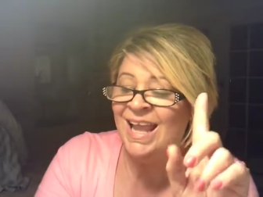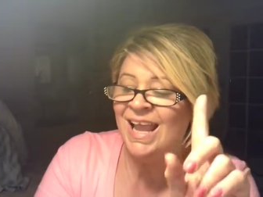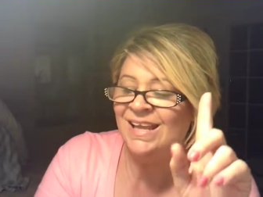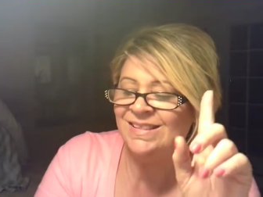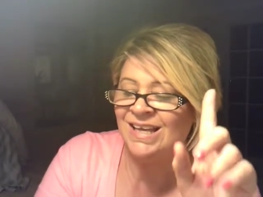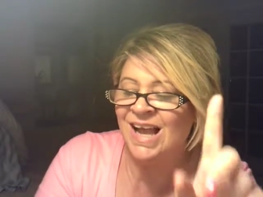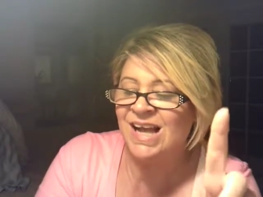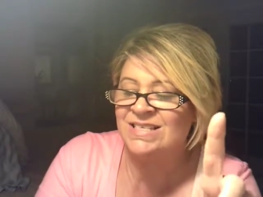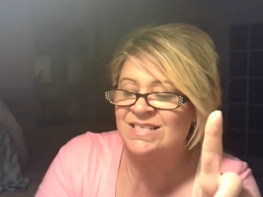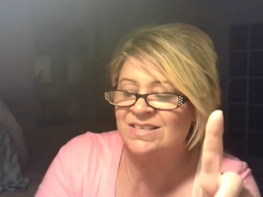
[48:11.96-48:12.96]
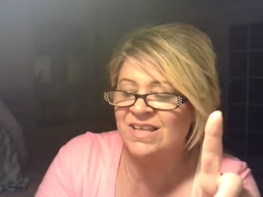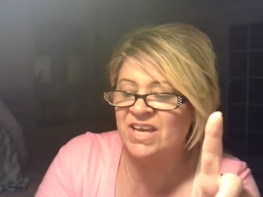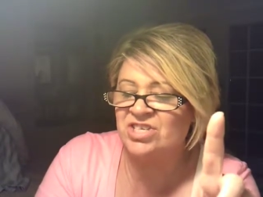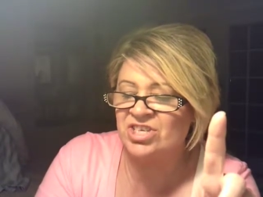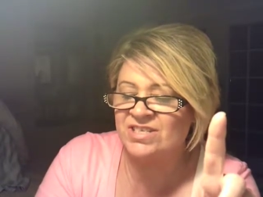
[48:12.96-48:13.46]
and the
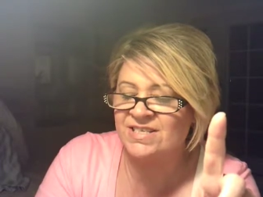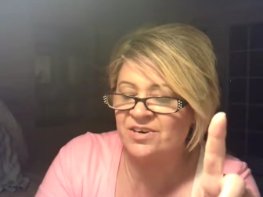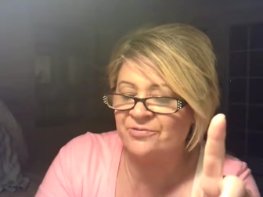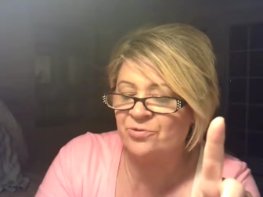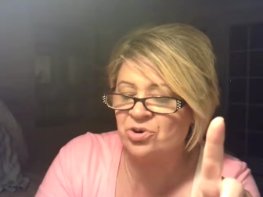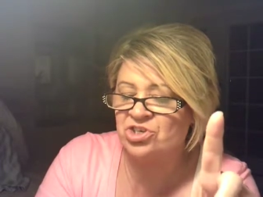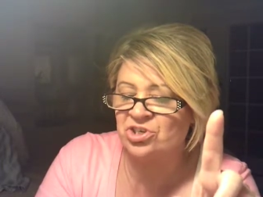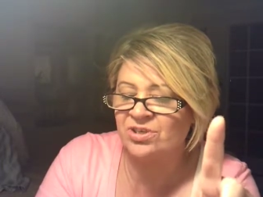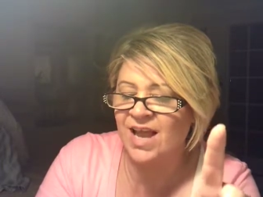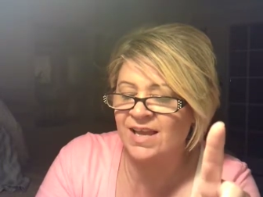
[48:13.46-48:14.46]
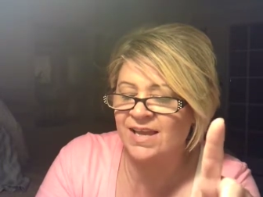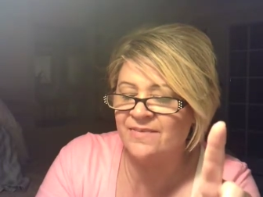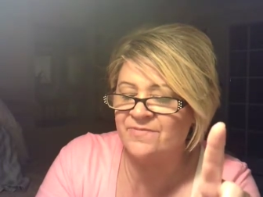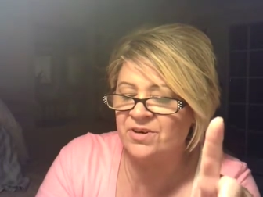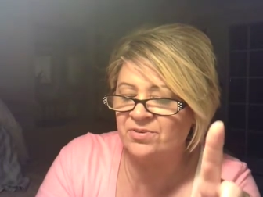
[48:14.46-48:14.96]
constellations therefore shall not
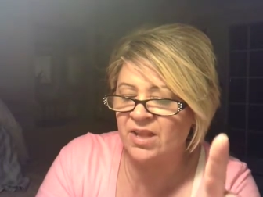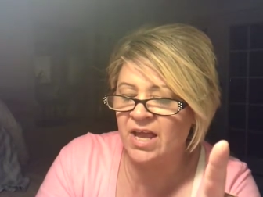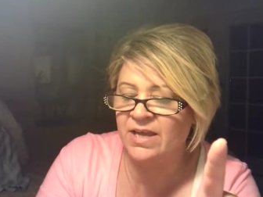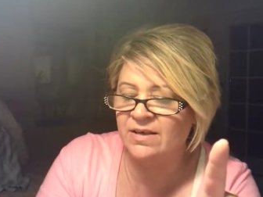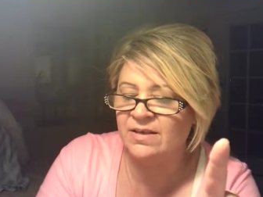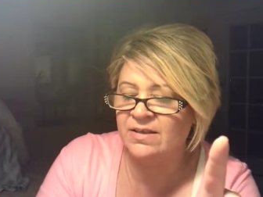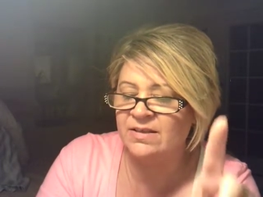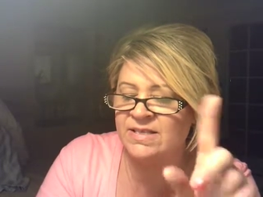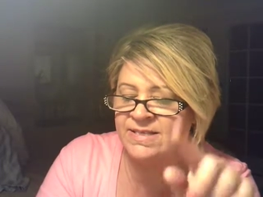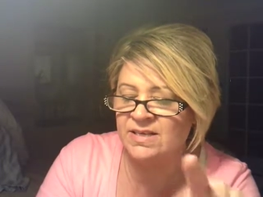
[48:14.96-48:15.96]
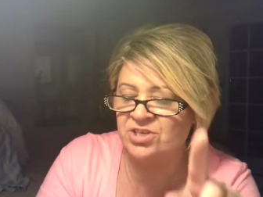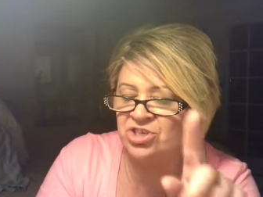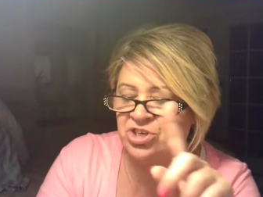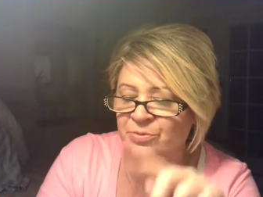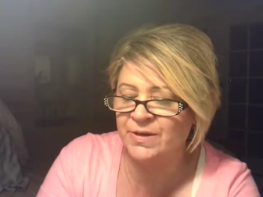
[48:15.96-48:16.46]
give their light, the sun
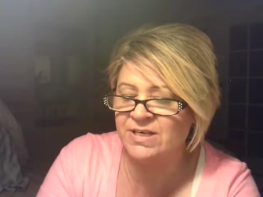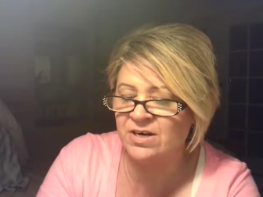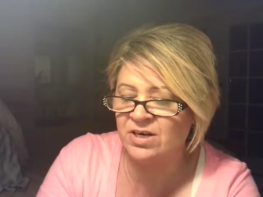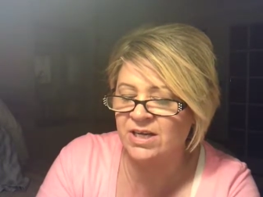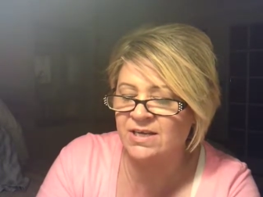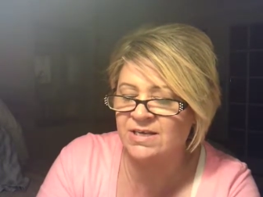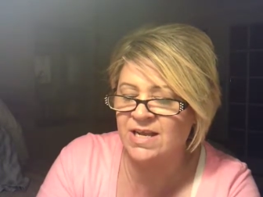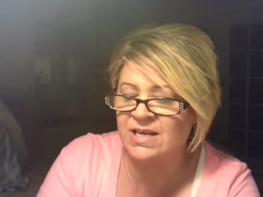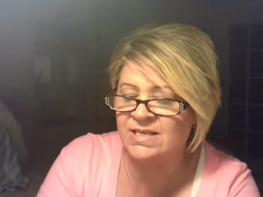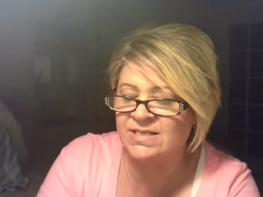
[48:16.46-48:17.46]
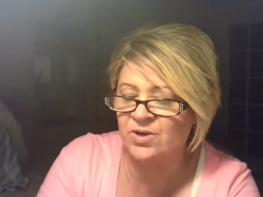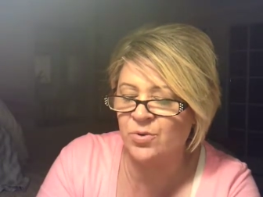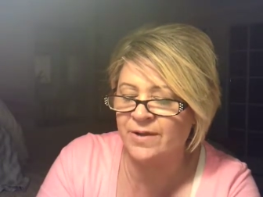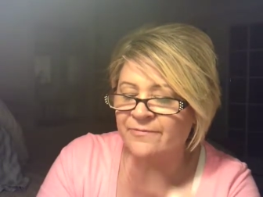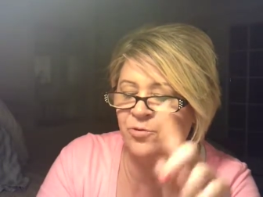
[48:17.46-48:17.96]
shall be darkened in his
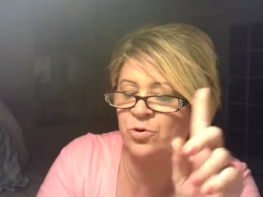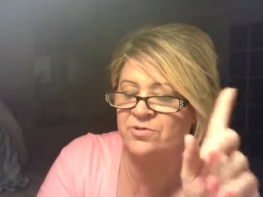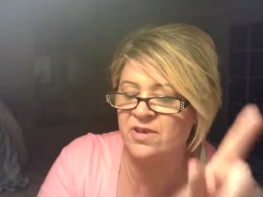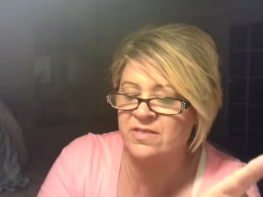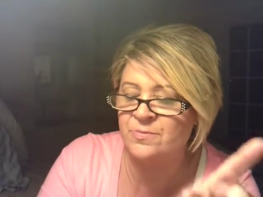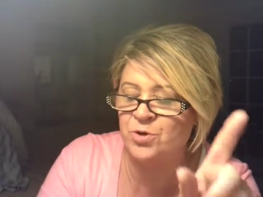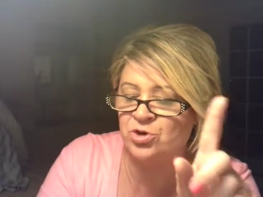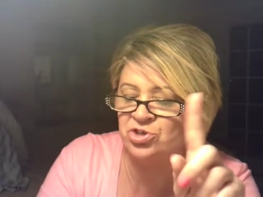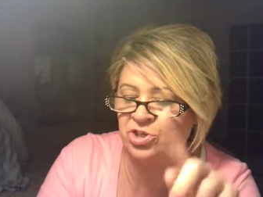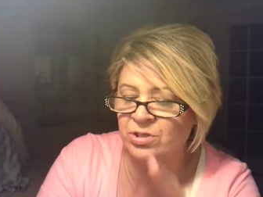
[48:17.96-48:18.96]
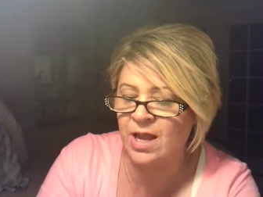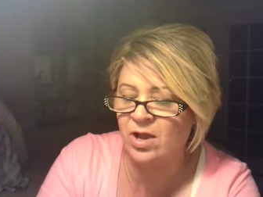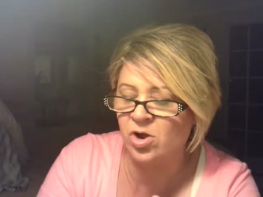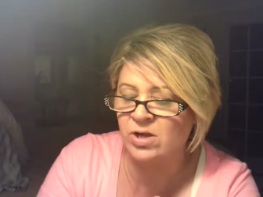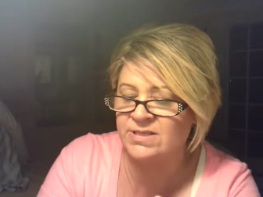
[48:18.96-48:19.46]
going forth, and the moon shall
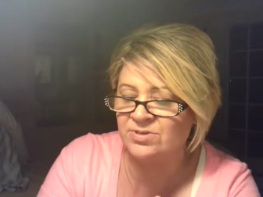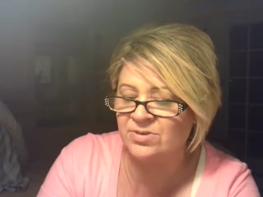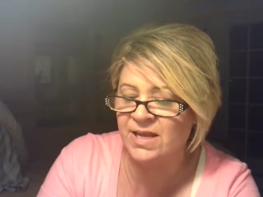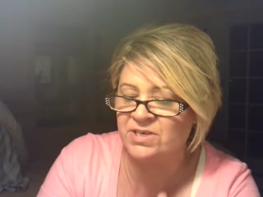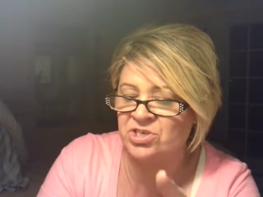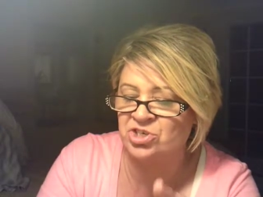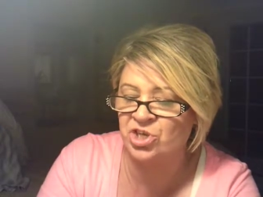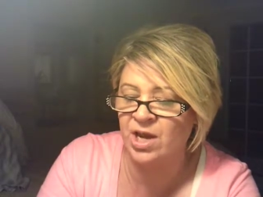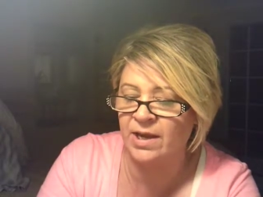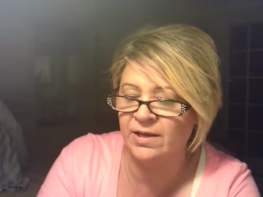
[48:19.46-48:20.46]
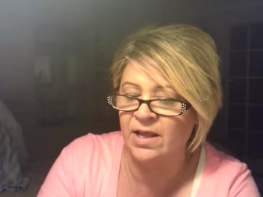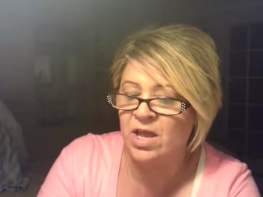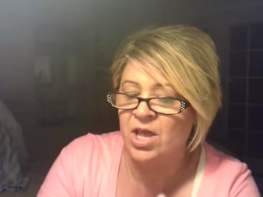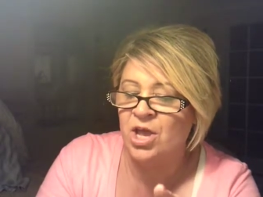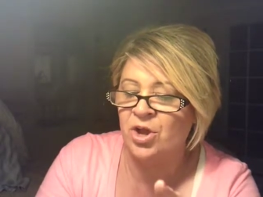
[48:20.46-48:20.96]
not cause her light to shine.
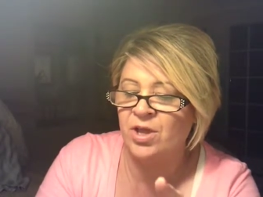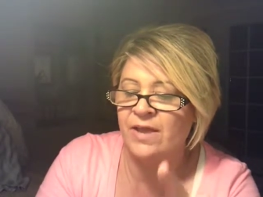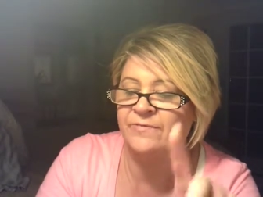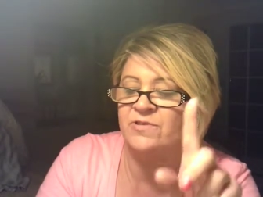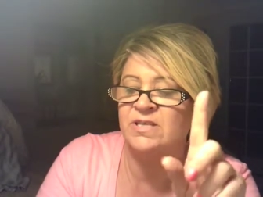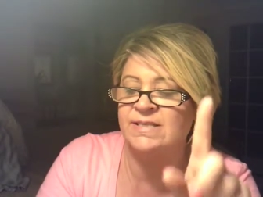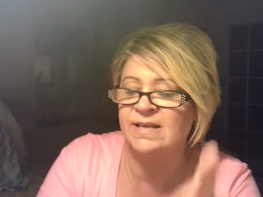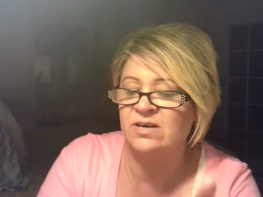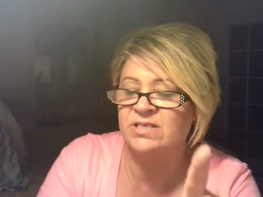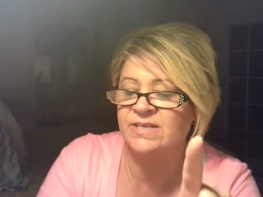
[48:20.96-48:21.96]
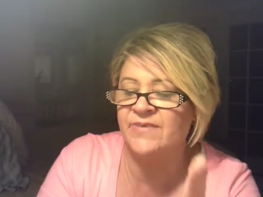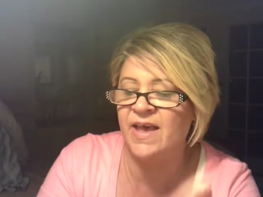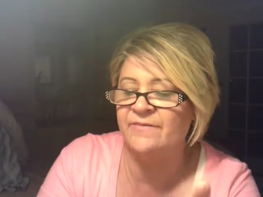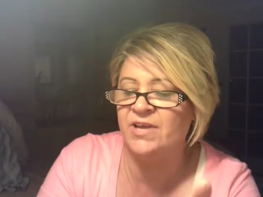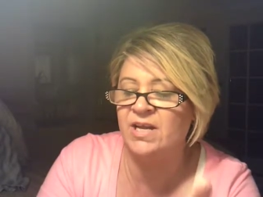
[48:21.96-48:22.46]
Okay, for the stars of
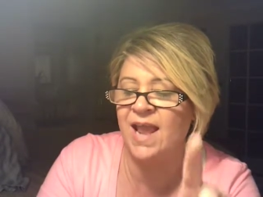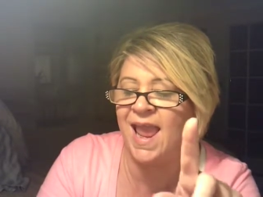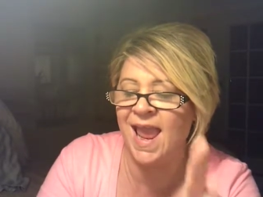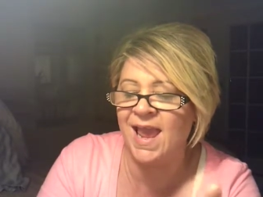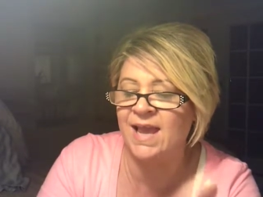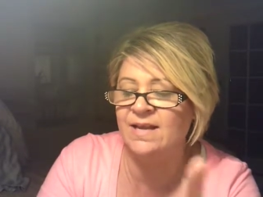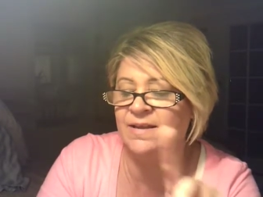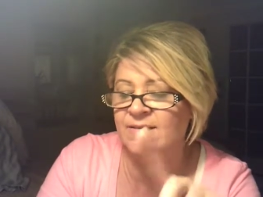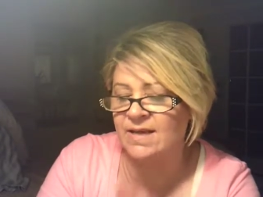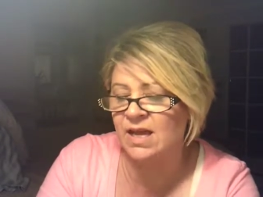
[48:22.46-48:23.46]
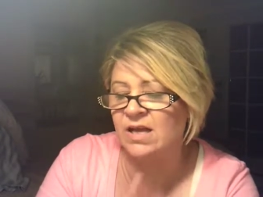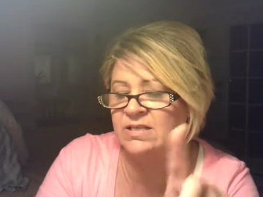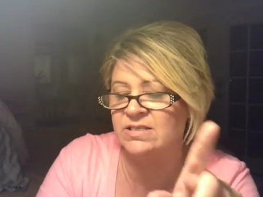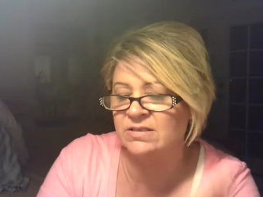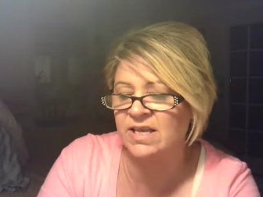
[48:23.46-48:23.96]
heaven and the
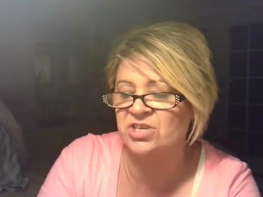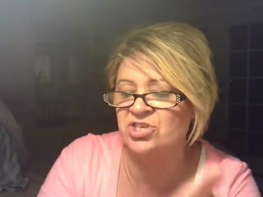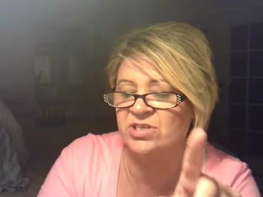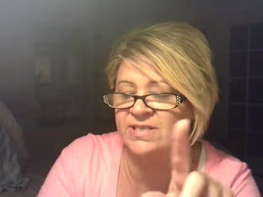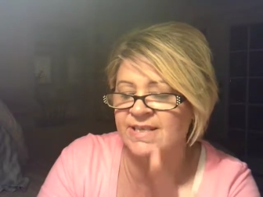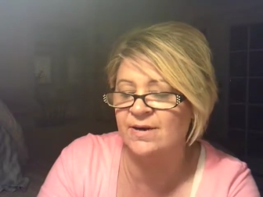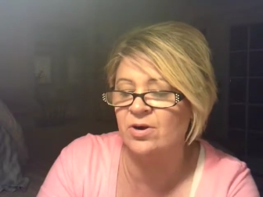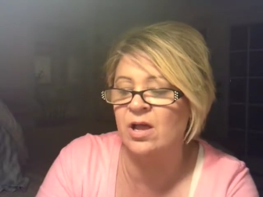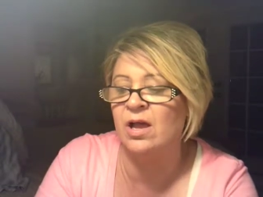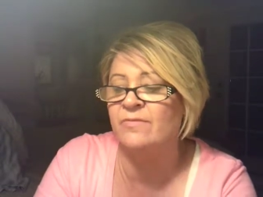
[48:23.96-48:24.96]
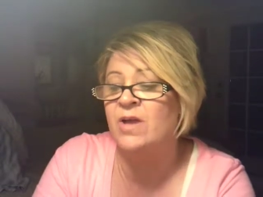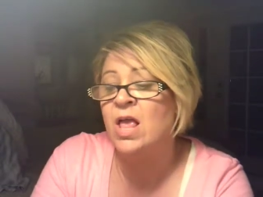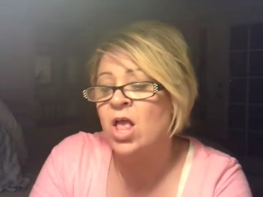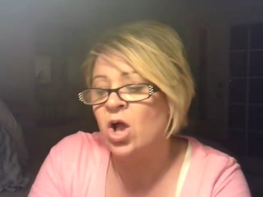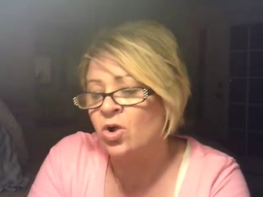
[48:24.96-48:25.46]
constellations thereof.
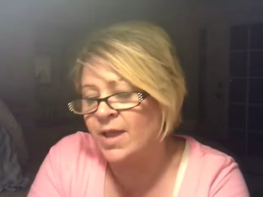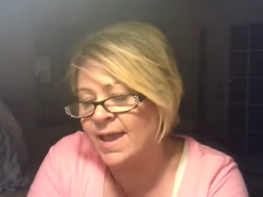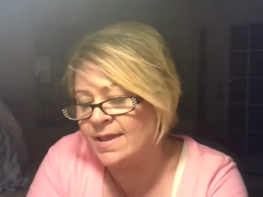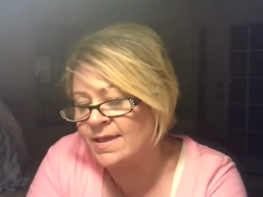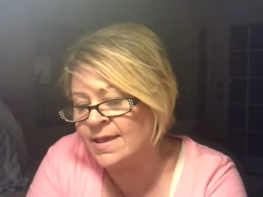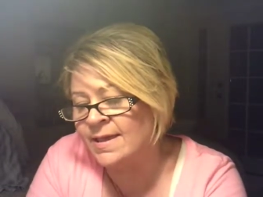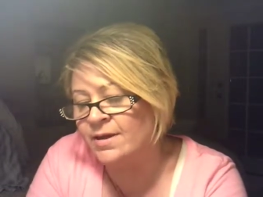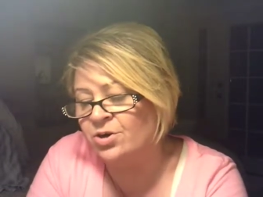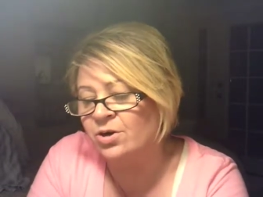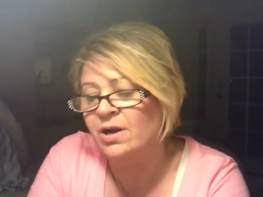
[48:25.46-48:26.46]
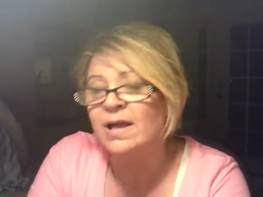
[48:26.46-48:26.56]
Okay, here